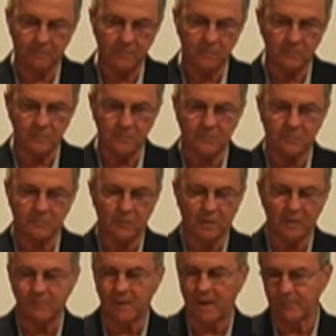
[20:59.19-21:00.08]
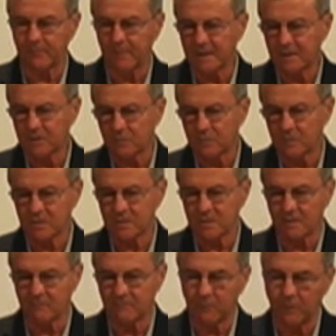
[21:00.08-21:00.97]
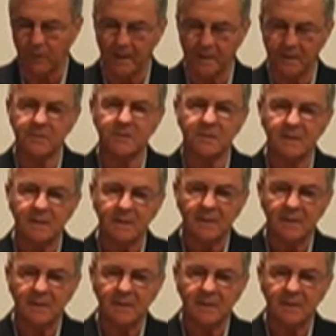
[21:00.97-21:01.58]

who's one of my mentors and friends,